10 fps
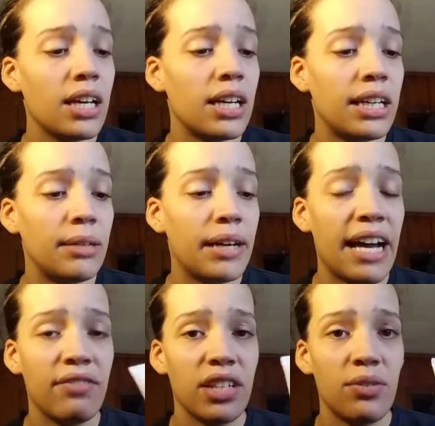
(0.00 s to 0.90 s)

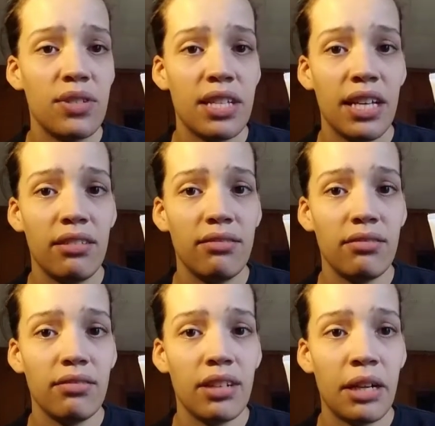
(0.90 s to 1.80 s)
I've used it
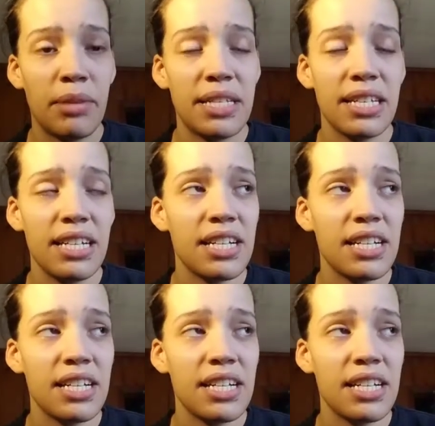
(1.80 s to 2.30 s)
on my son